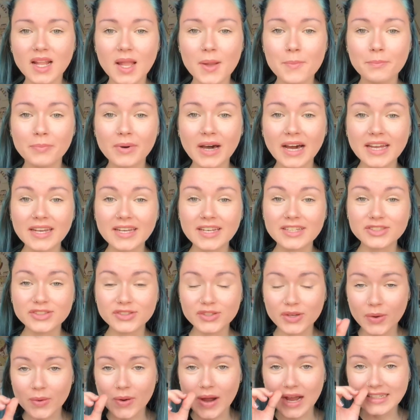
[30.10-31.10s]
But
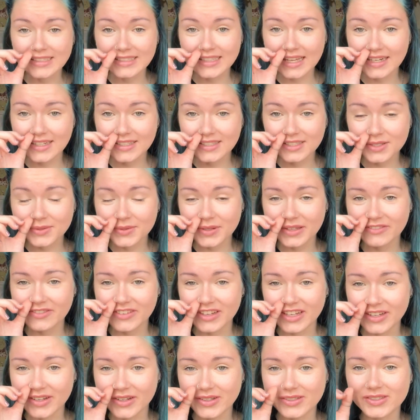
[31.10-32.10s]
so I started doing
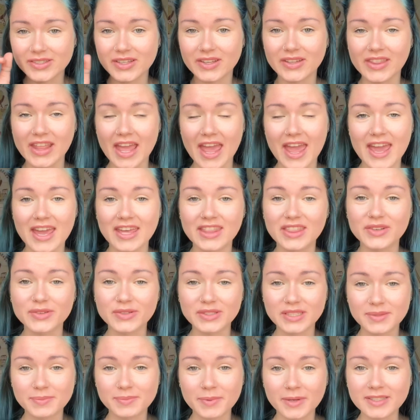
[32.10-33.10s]
videos on that, and the
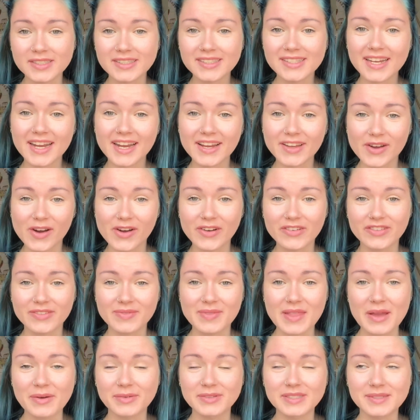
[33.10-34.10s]
response that I got
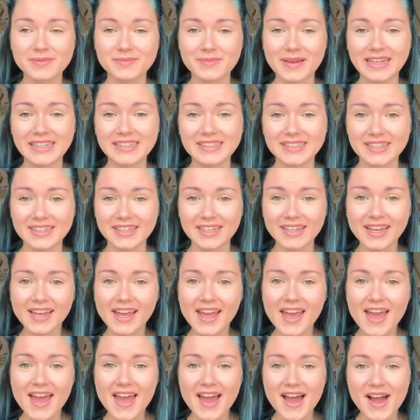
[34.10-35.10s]
from that was amazing.
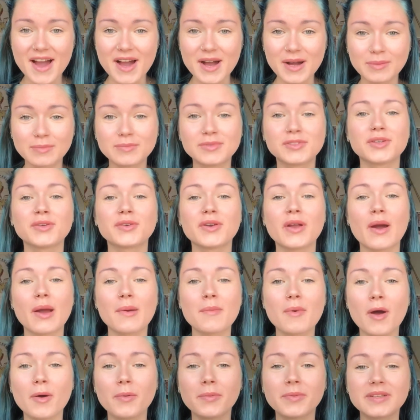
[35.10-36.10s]
So now
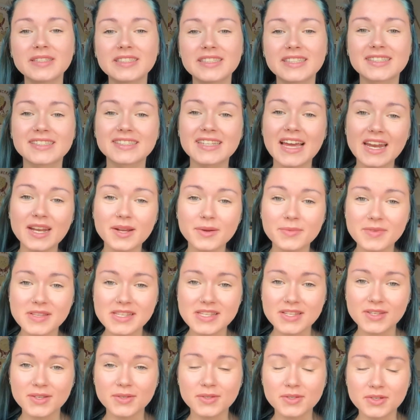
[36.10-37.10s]
I'm hoping to start up
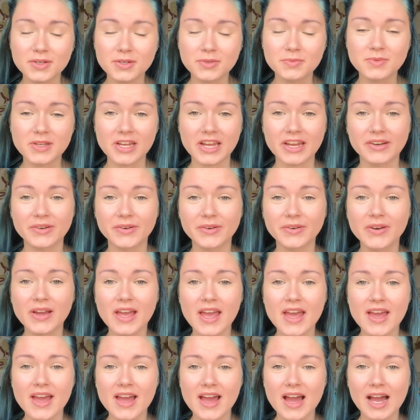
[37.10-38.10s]
this YouTube channel
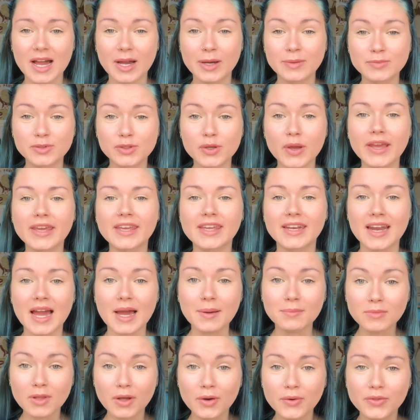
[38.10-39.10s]
so I can
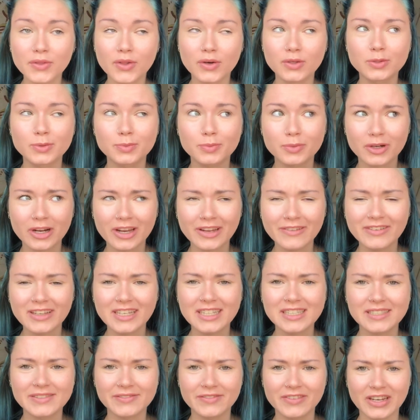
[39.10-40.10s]
upload those
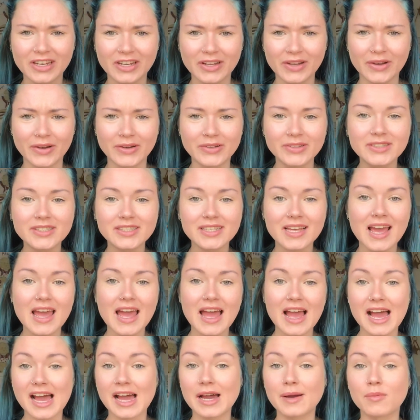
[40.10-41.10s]
previous videos
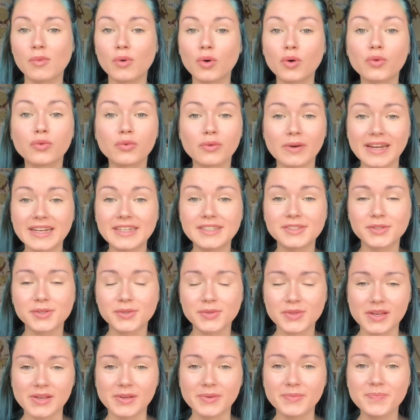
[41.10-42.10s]
or
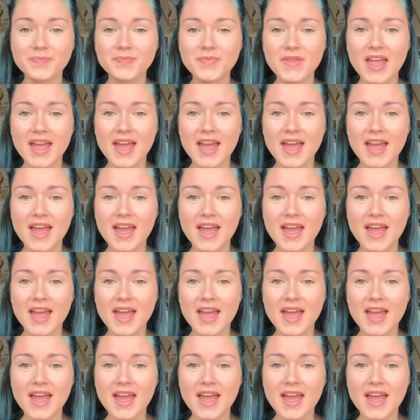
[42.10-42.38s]
redo them,